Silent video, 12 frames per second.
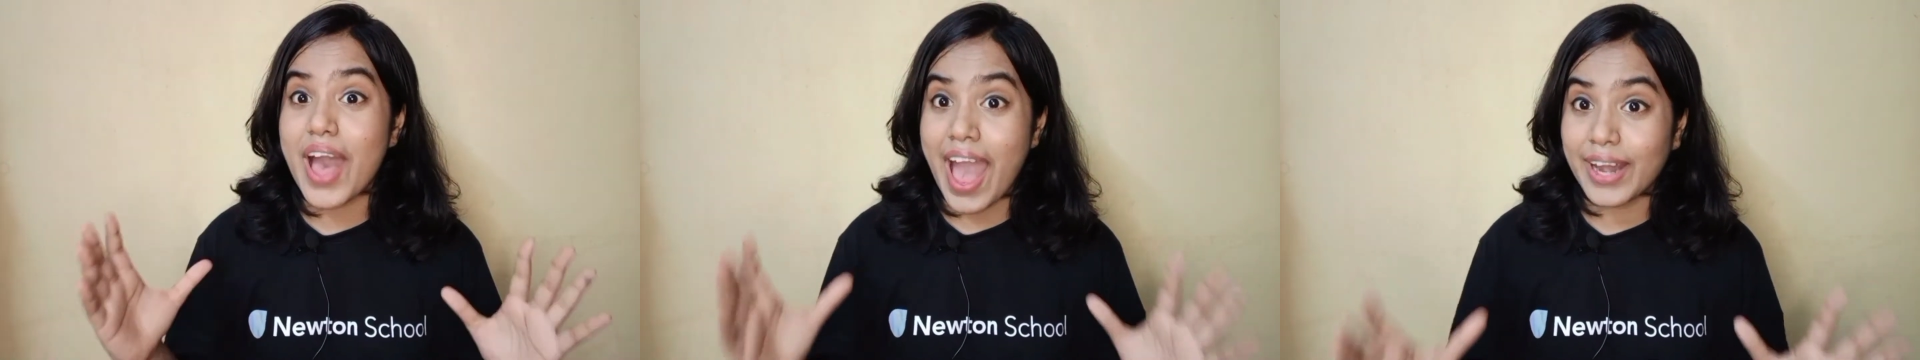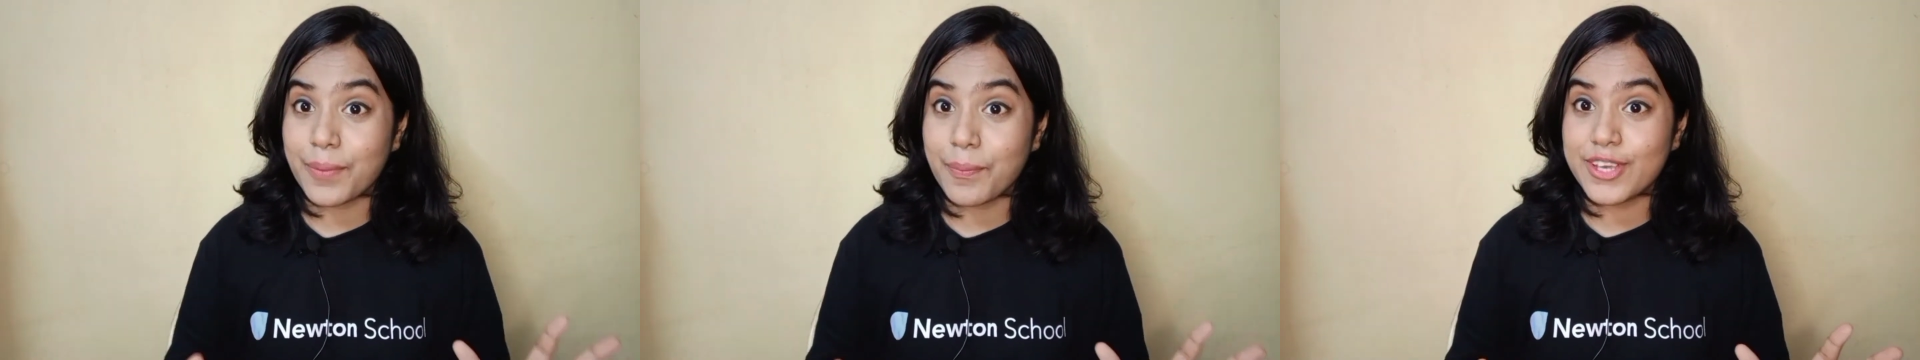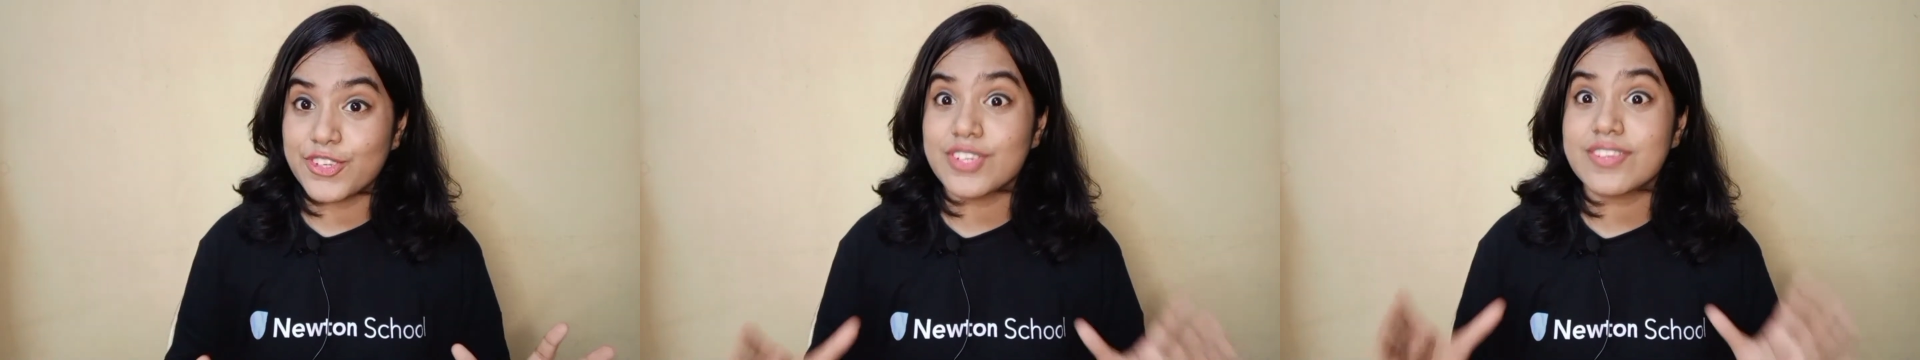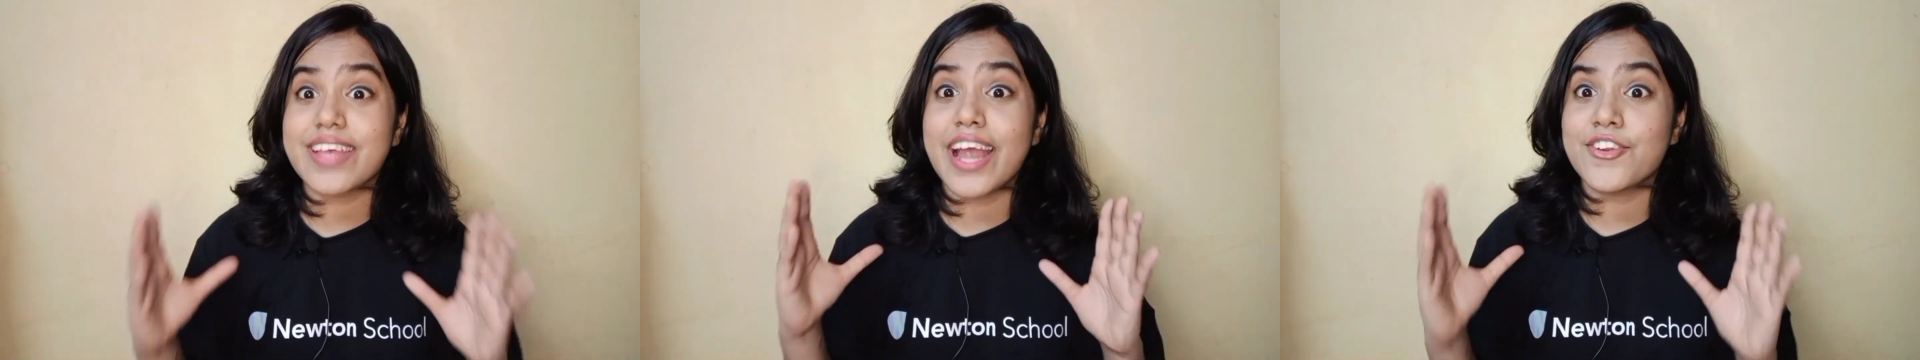
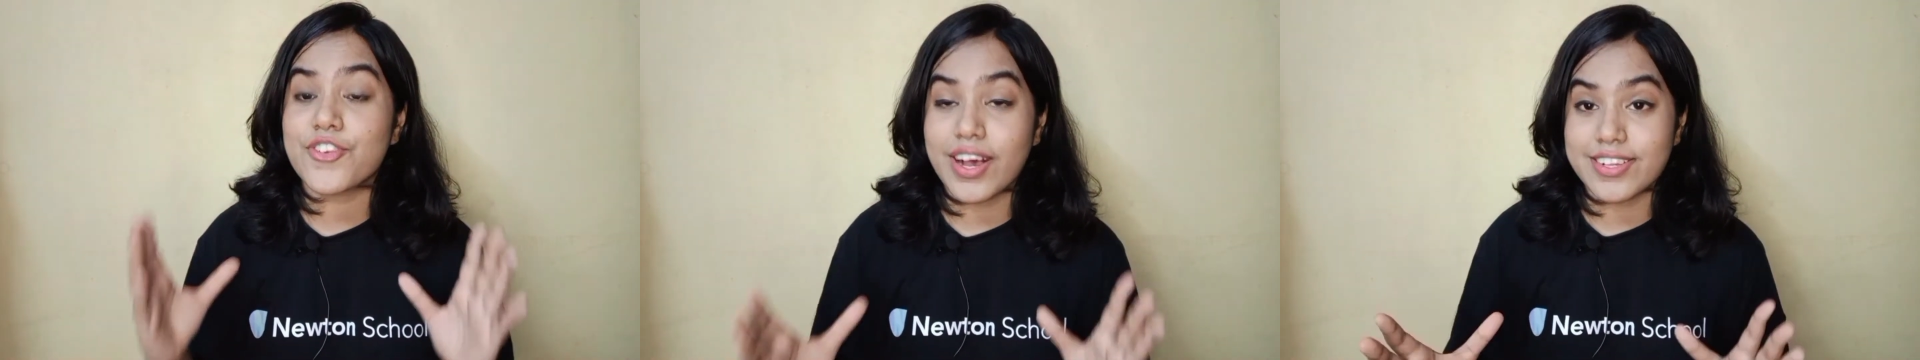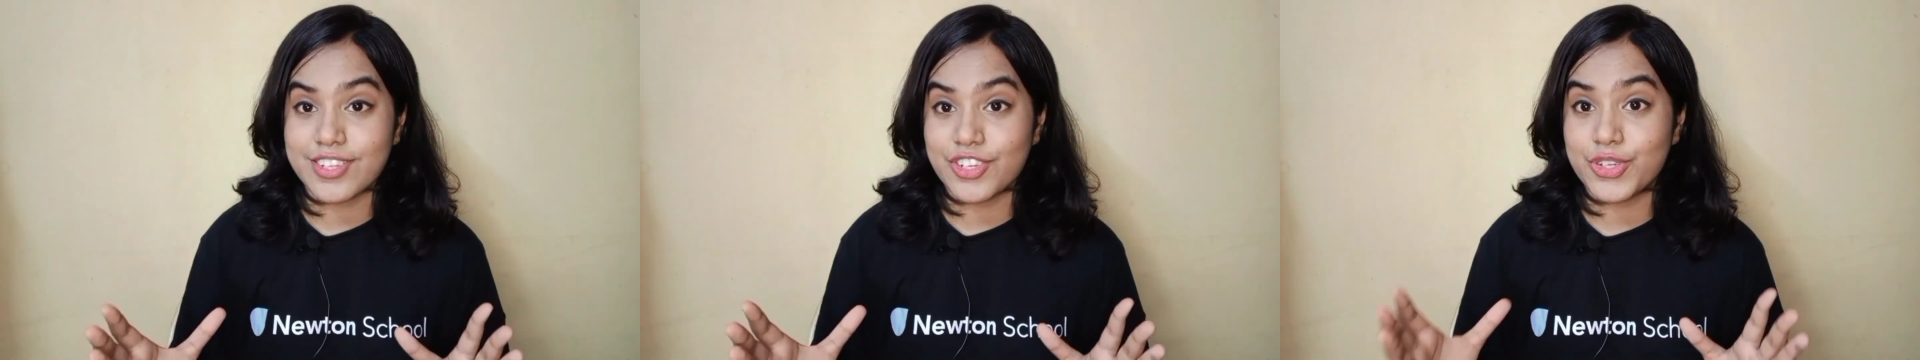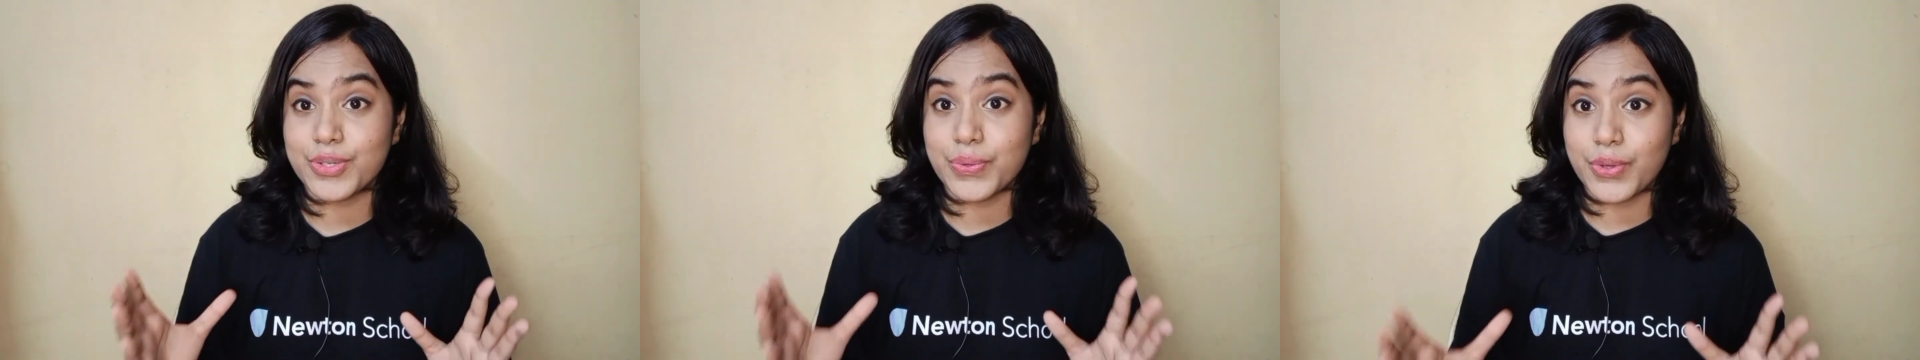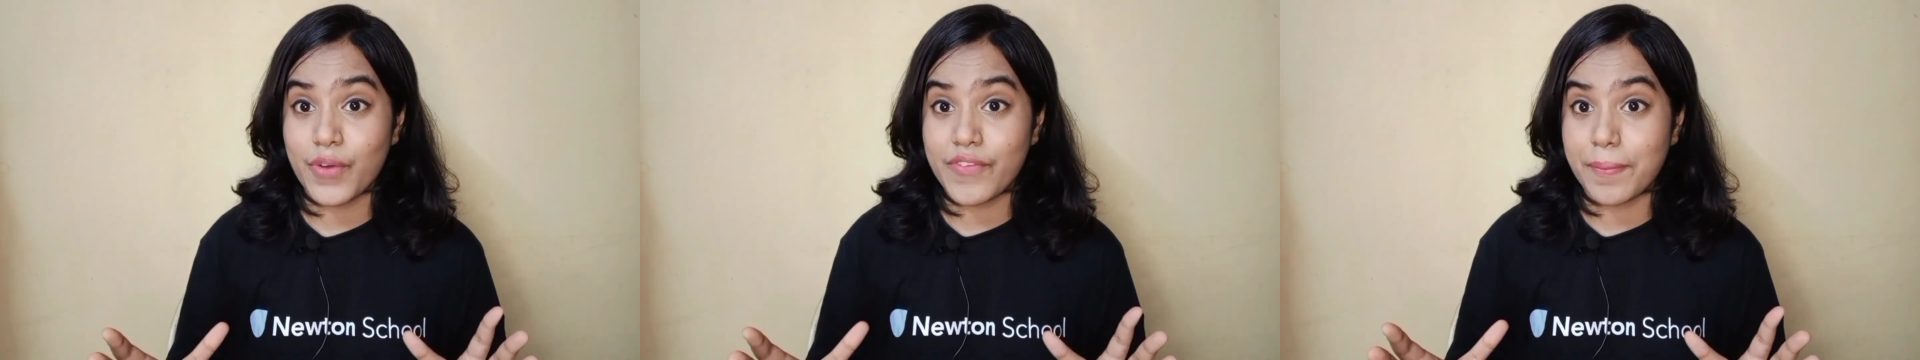animations and transition to
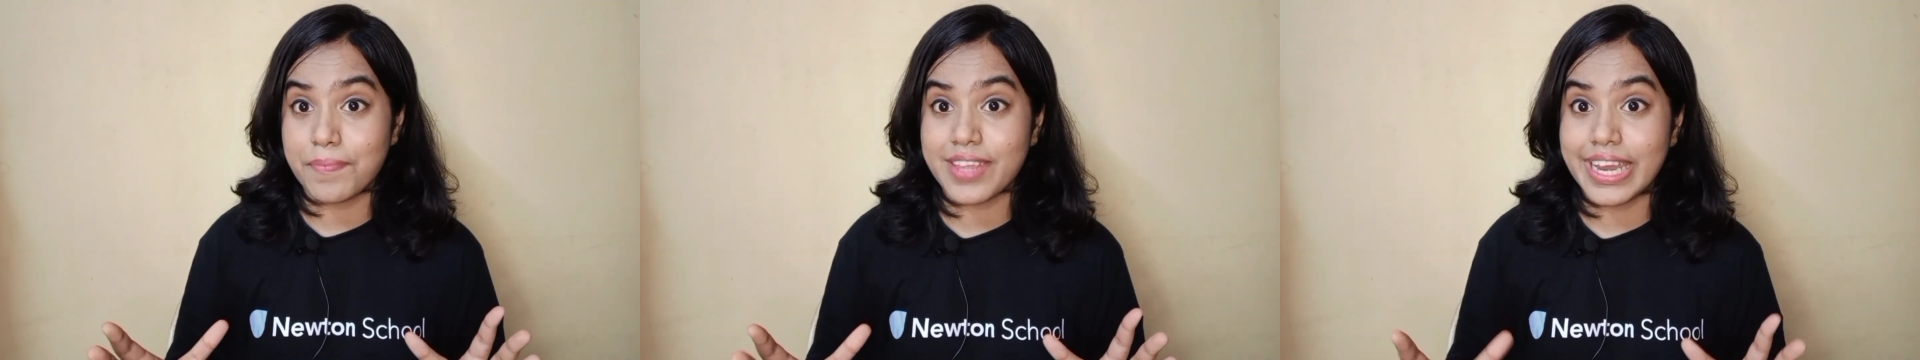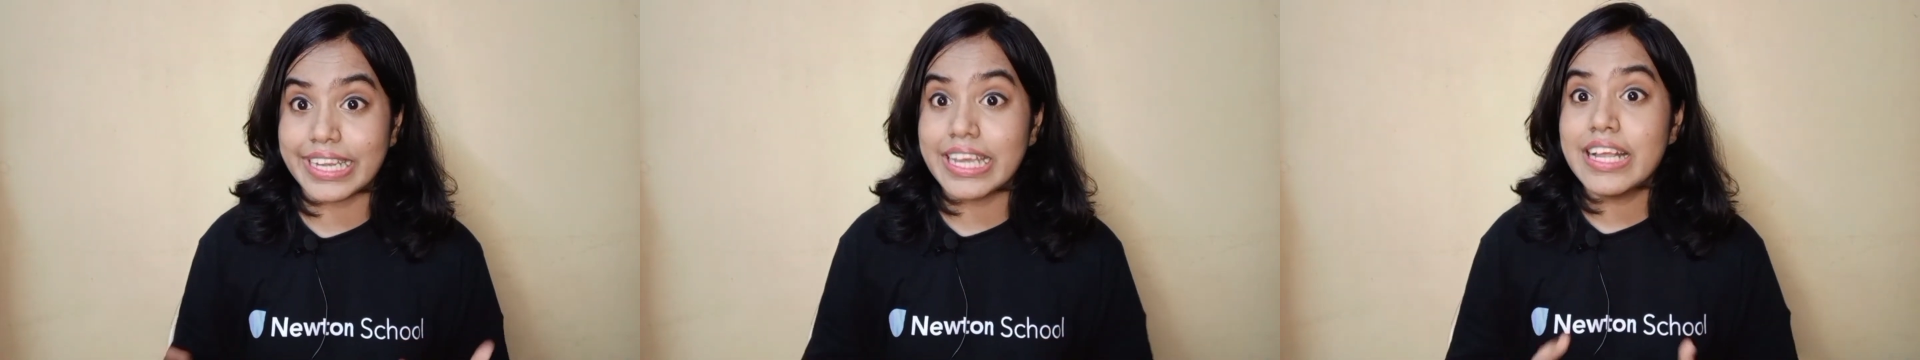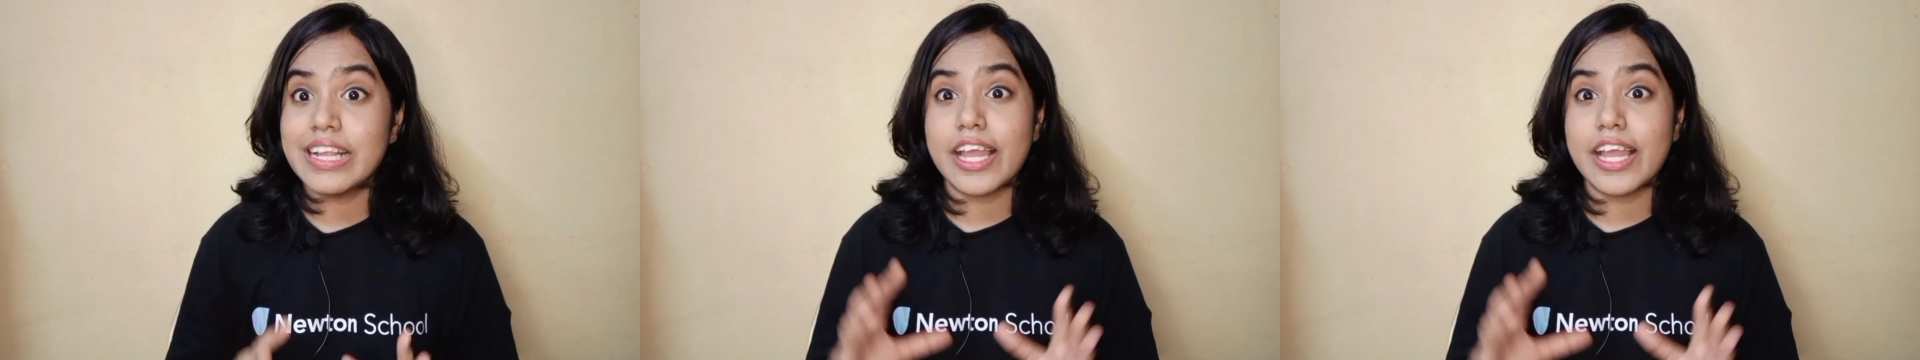your website.